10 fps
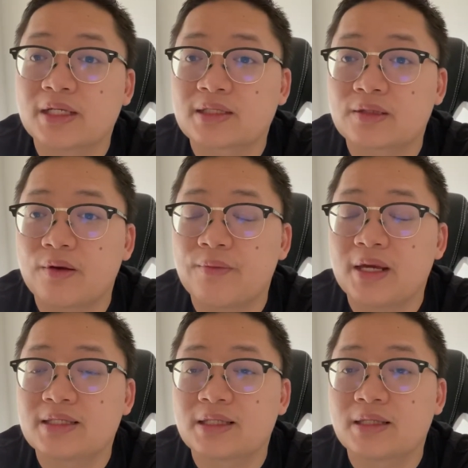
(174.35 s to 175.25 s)
some
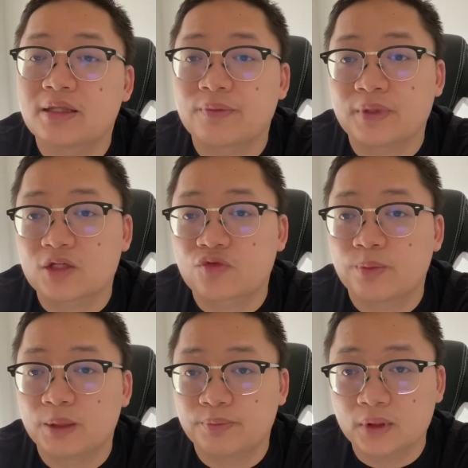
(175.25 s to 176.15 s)
amazing thumbnails for
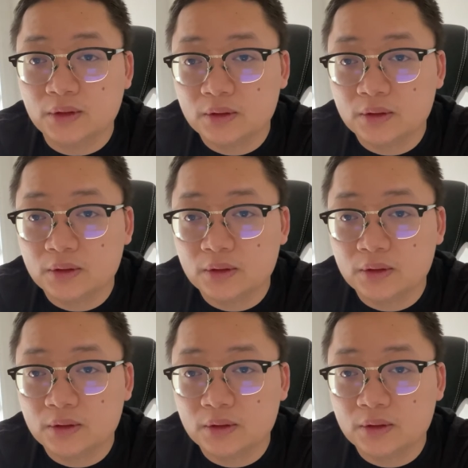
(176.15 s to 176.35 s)
people